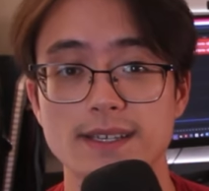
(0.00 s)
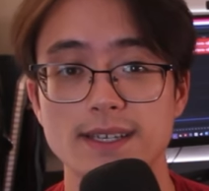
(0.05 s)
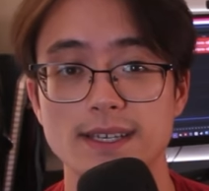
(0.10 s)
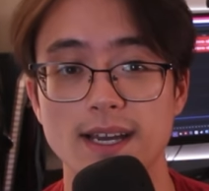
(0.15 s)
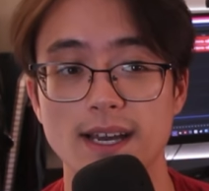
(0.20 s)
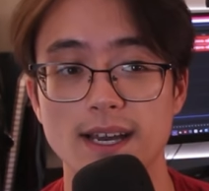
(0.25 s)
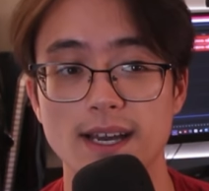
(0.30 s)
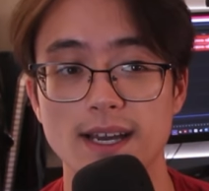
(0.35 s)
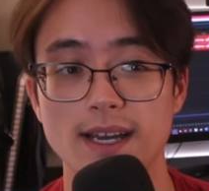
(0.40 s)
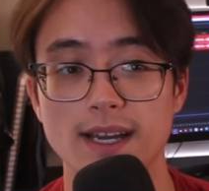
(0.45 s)

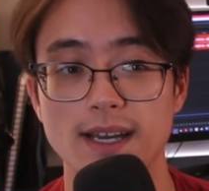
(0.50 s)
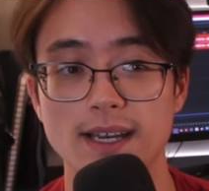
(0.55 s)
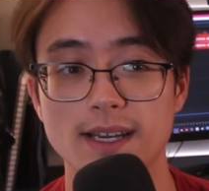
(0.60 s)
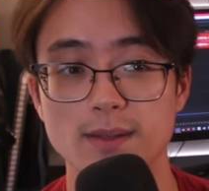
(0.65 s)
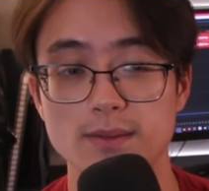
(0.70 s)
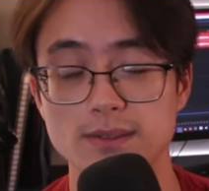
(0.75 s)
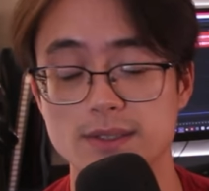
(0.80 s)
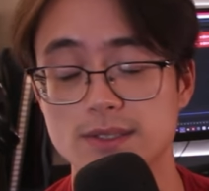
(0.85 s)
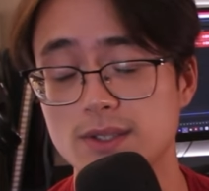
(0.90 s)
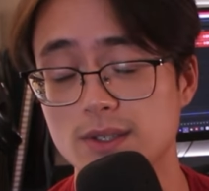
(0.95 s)

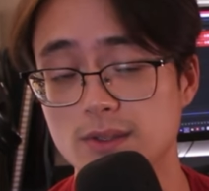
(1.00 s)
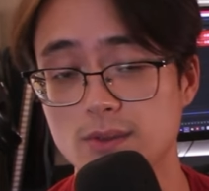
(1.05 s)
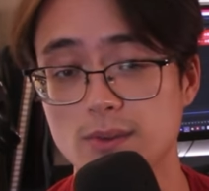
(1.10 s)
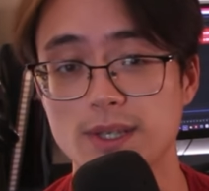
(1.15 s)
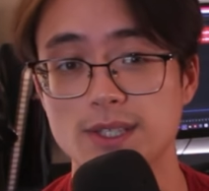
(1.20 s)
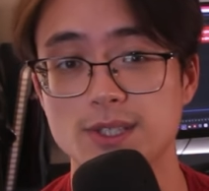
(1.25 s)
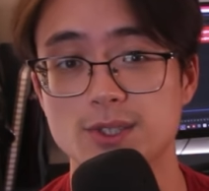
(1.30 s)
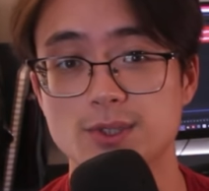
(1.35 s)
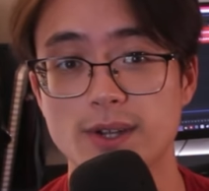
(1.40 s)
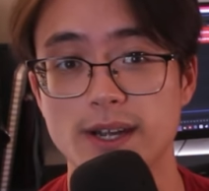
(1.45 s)
It was
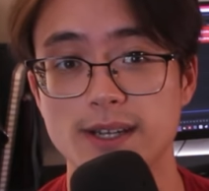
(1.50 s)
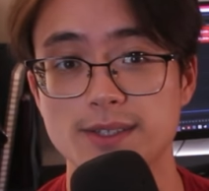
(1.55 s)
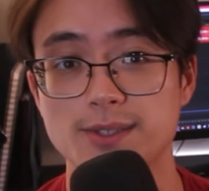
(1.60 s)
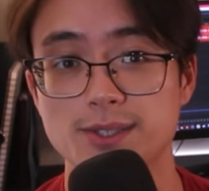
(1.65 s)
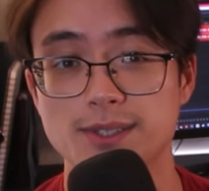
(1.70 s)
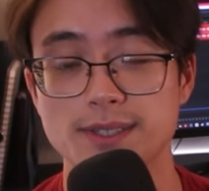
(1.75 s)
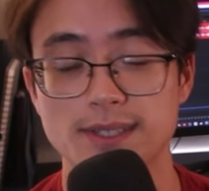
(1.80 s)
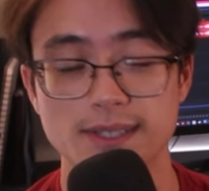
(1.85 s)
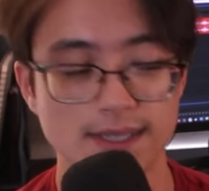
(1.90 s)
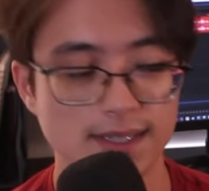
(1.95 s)
two-way stretch.